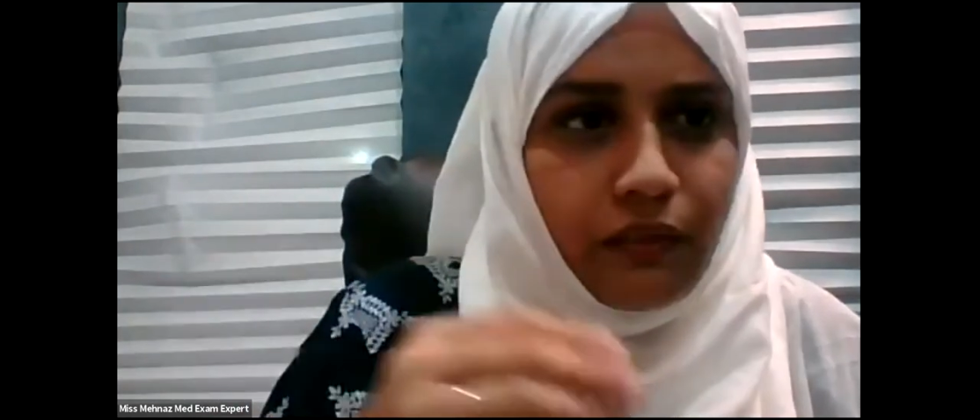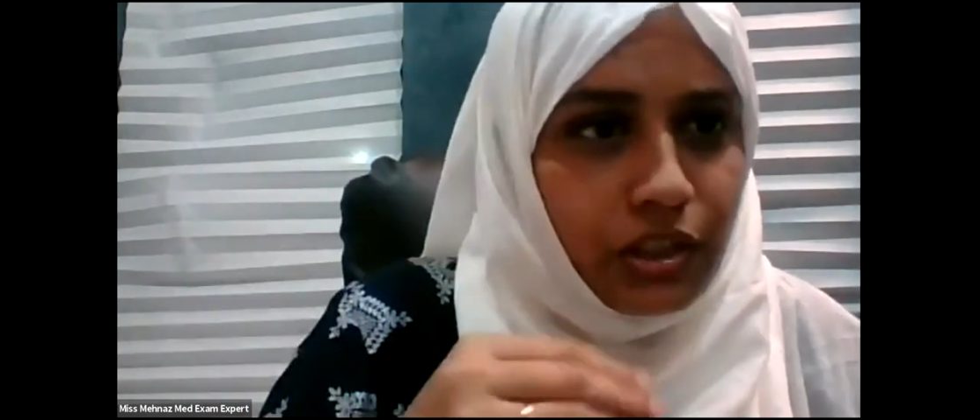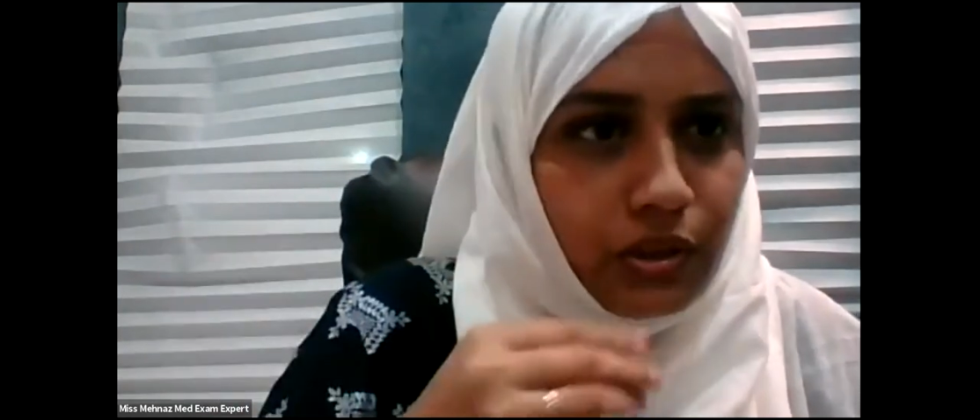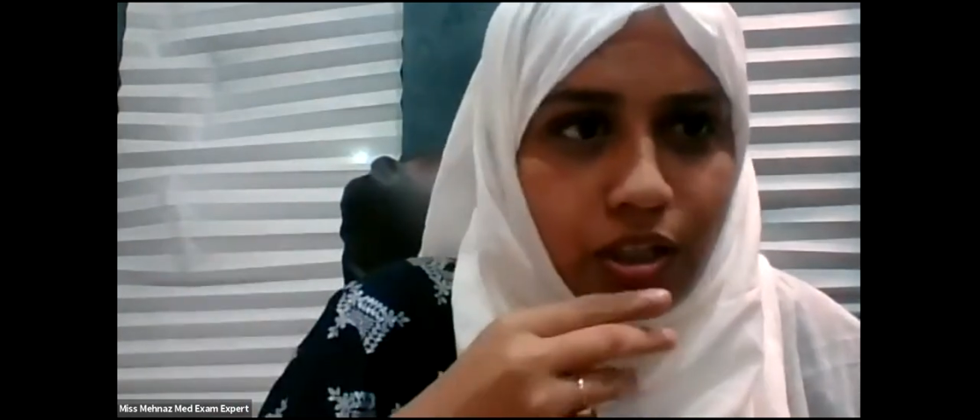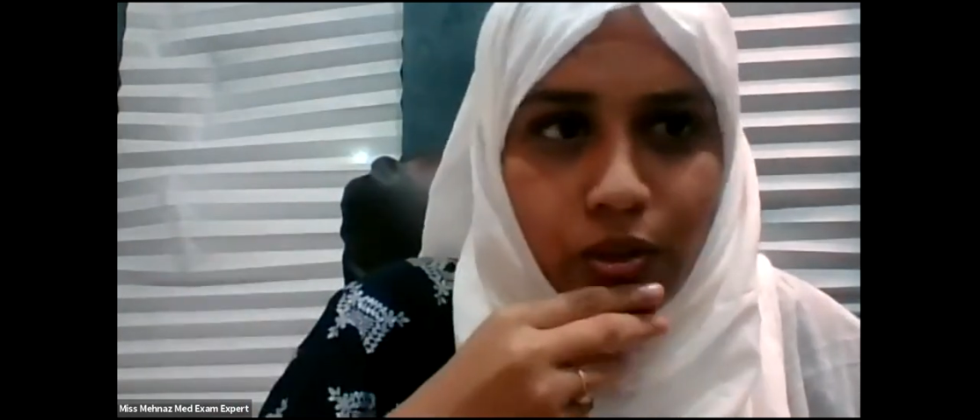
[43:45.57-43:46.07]

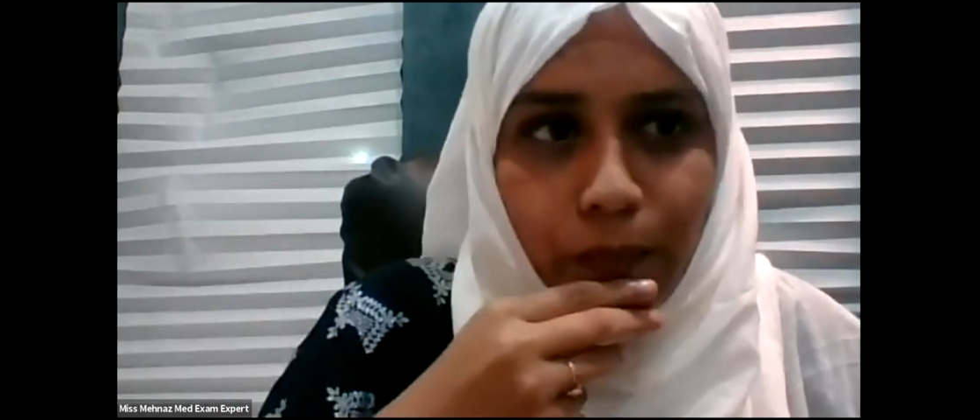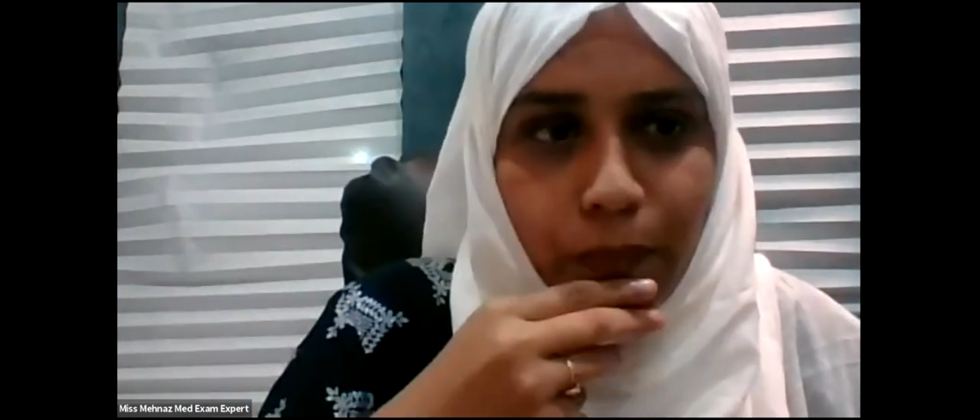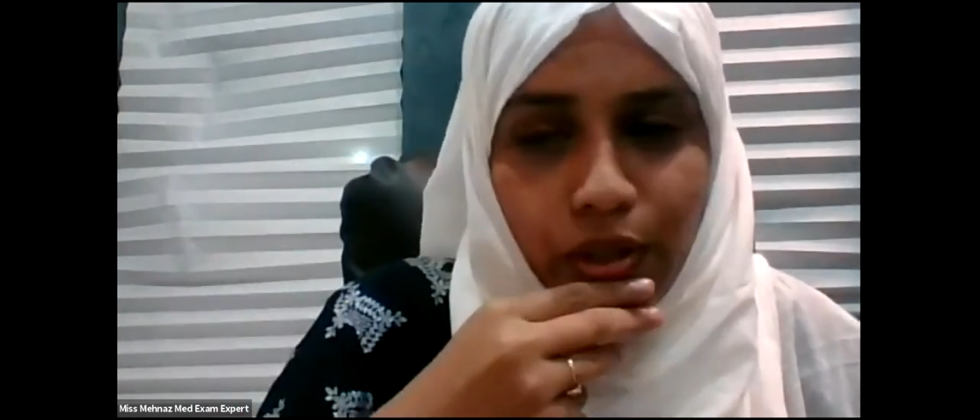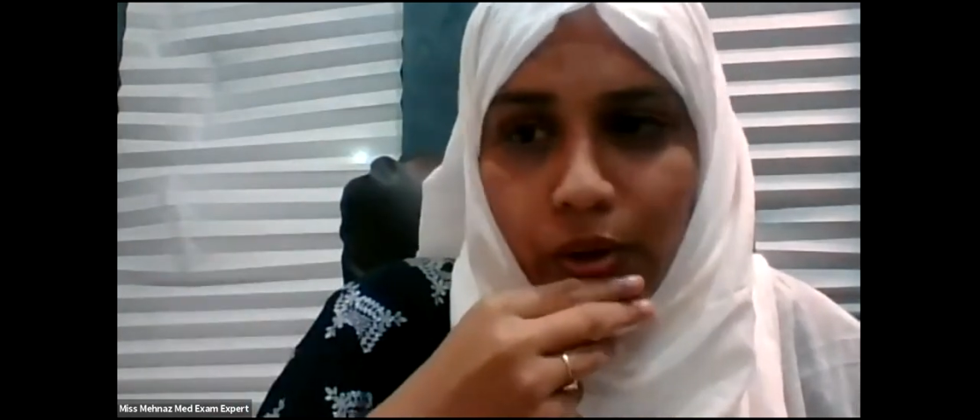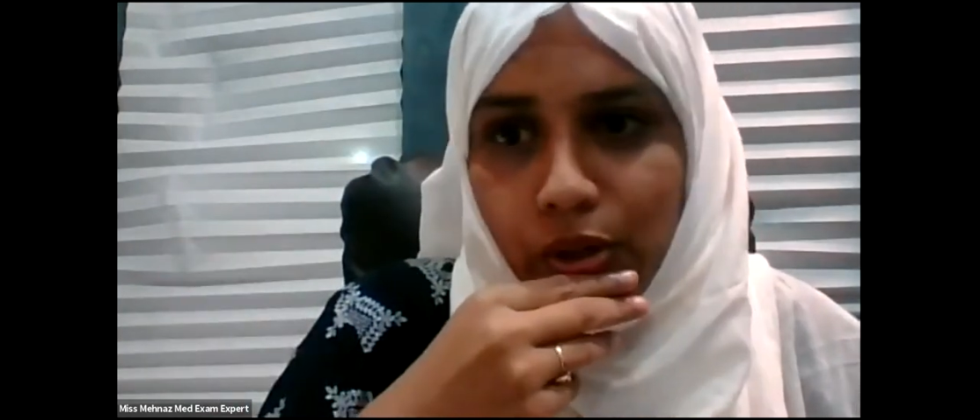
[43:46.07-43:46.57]
which you need to
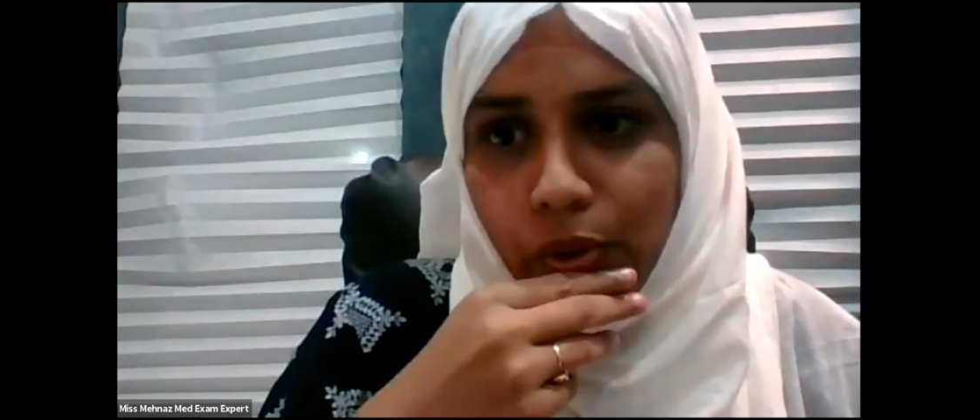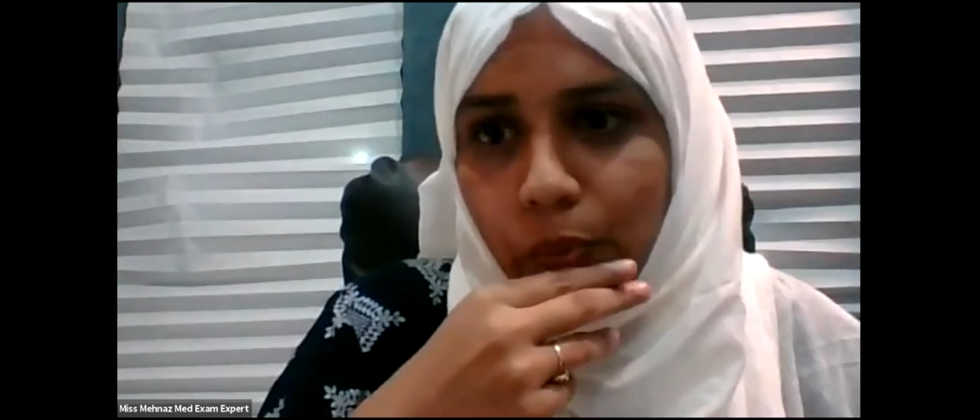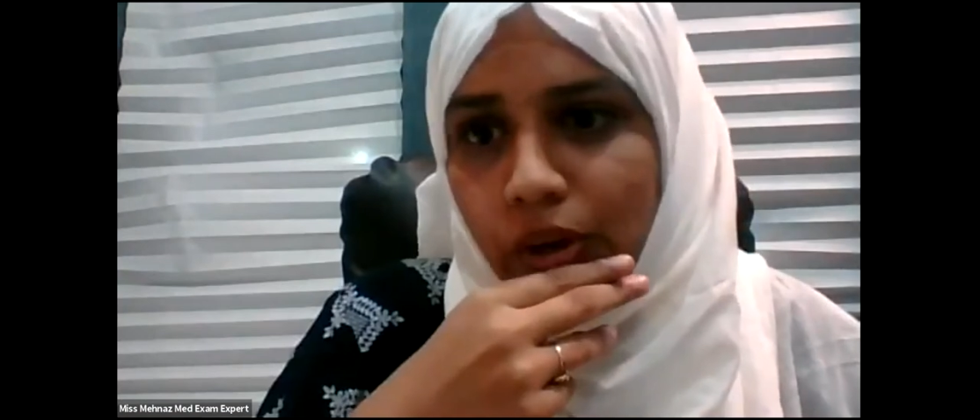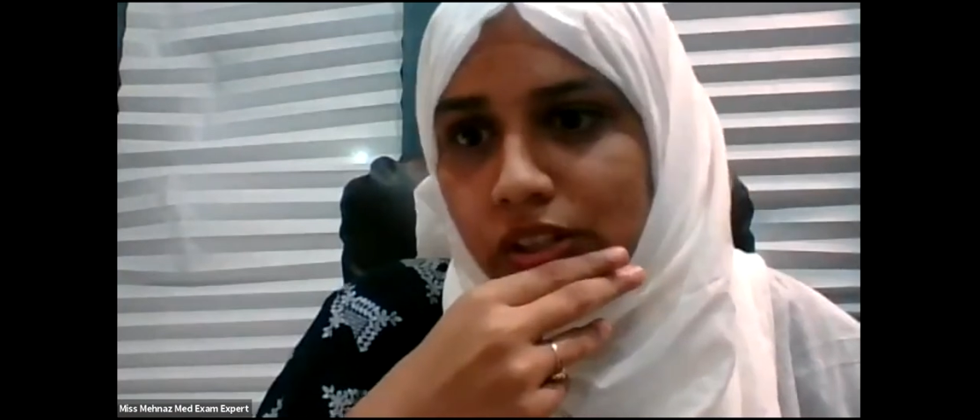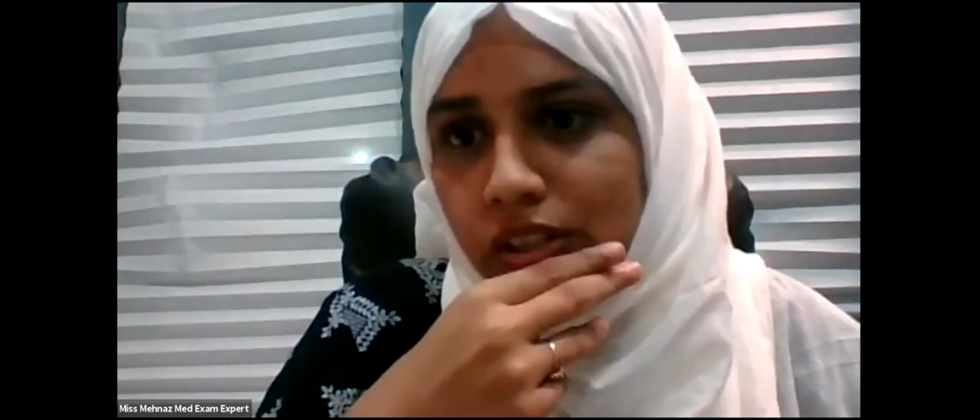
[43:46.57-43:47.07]
put down into
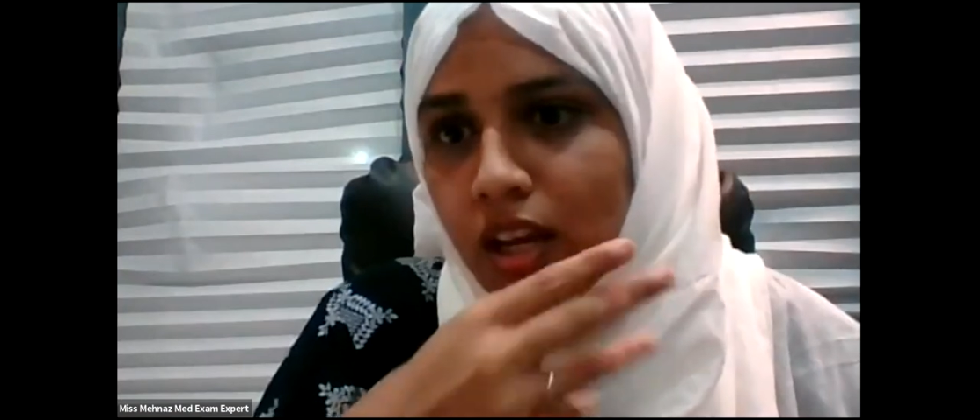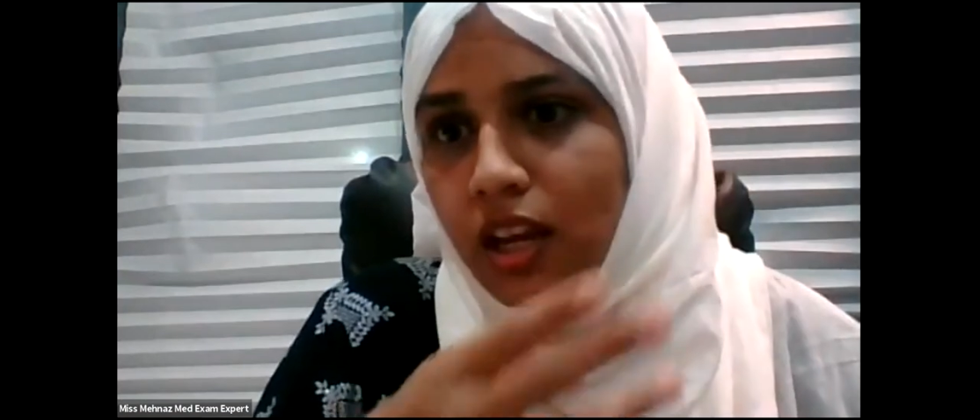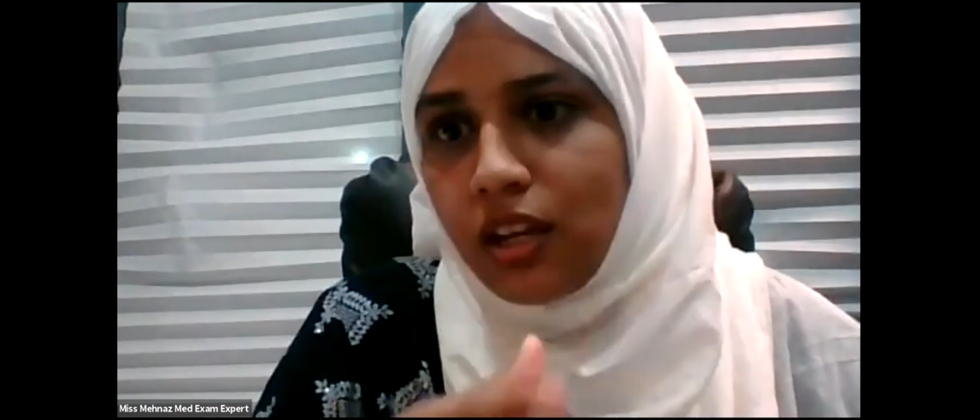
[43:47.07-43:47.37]
words.